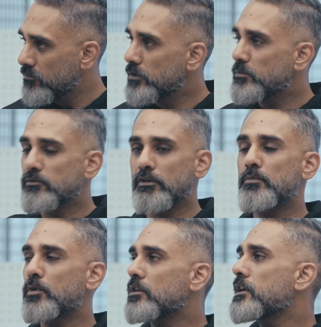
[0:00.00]
which means when you
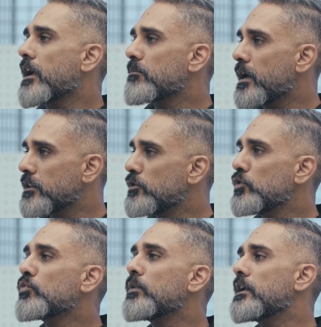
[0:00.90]
put a tank back, the
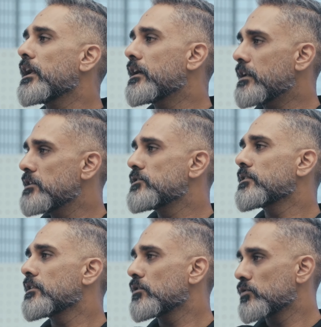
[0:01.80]
Duke will take it easier than the